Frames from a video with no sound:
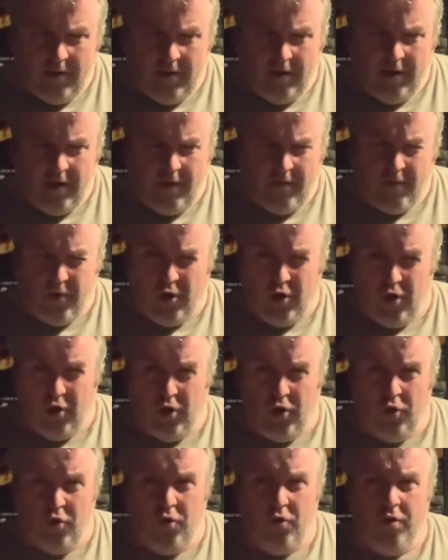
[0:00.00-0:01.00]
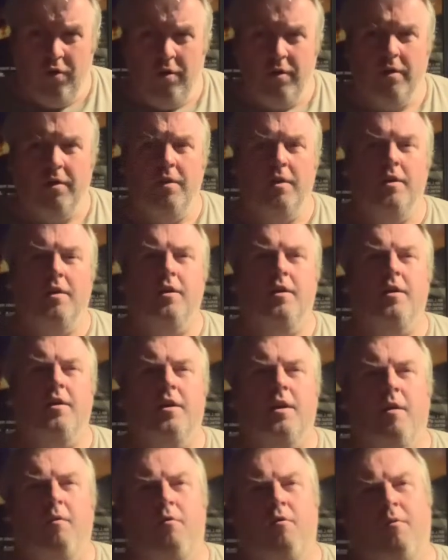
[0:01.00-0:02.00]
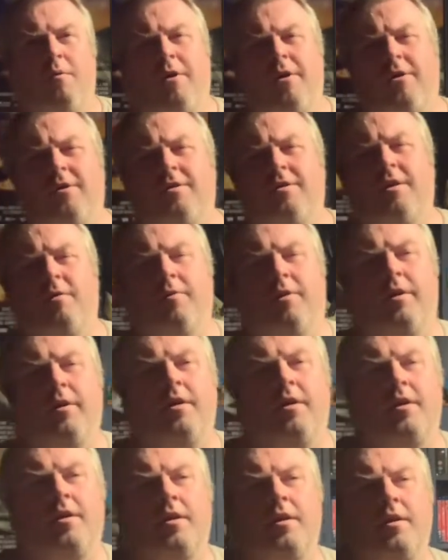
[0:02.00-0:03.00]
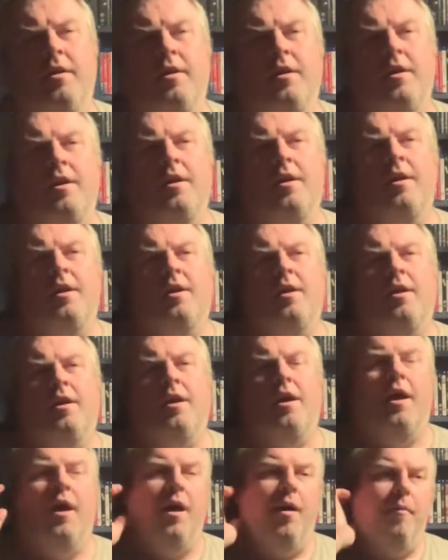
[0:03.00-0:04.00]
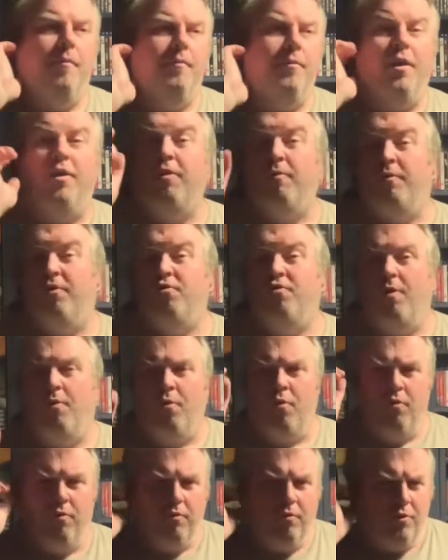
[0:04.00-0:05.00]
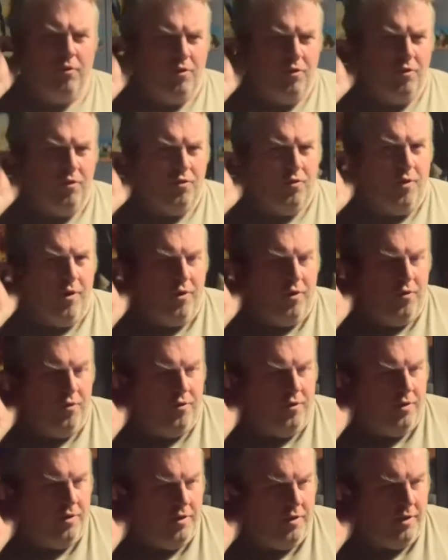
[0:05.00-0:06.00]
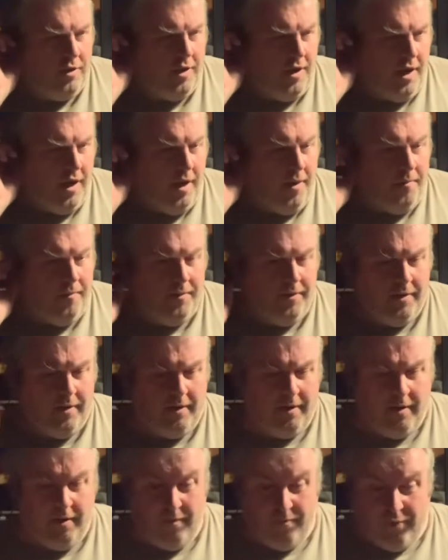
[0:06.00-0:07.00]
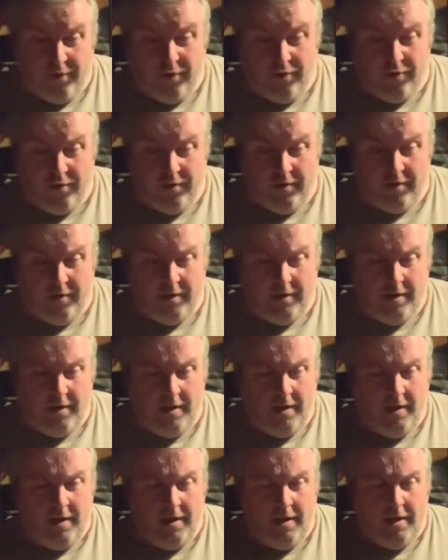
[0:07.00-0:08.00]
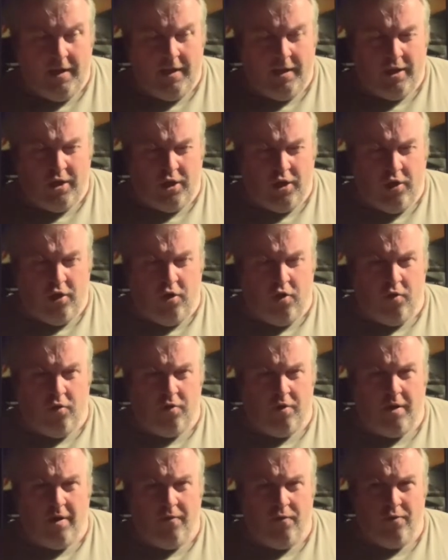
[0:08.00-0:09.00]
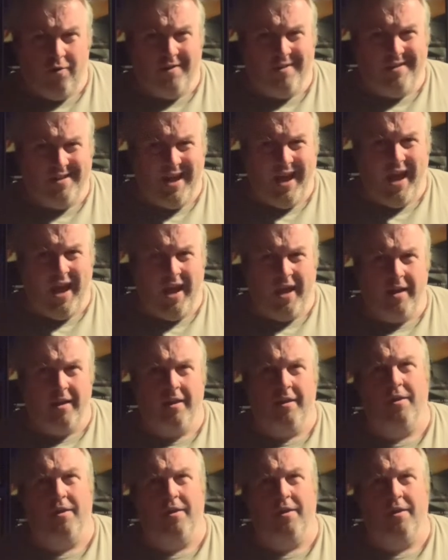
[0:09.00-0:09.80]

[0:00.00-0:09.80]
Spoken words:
I have Clue coming from America somewhere. Nothing But Trouble, which looks quite good. Pre-ordered. The Clues, I've ordered that.